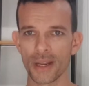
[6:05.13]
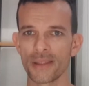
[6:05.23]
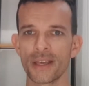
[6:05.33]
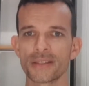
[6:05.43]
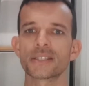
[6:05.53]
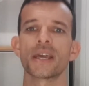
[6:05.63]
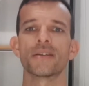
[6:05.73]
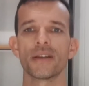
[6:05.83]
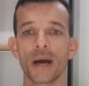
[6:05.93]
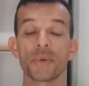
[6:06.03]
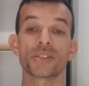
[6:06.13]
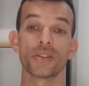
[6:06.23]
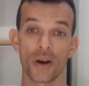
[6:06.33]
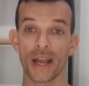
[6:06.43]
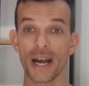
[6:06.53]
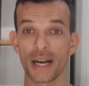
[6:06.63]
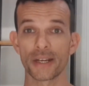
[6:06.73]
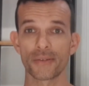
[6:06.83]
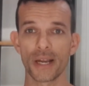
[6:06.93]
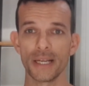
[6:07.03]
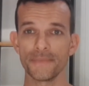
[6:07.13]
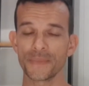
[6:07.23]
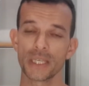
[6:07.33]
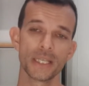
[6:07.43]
and then stand on up, it's a lot harder, right?